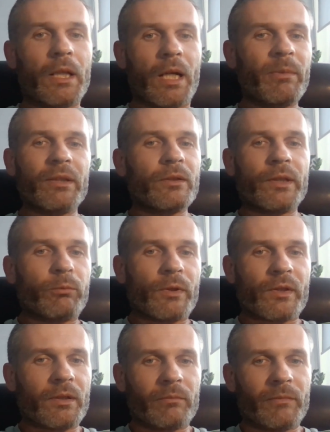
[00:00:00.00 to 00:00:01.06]
I mean, there
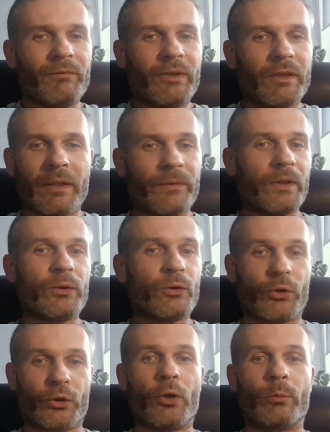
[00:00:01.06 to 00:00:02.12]
was even nothing to
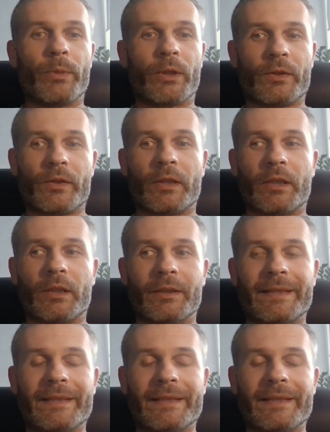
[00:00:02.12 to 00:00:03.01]
show because like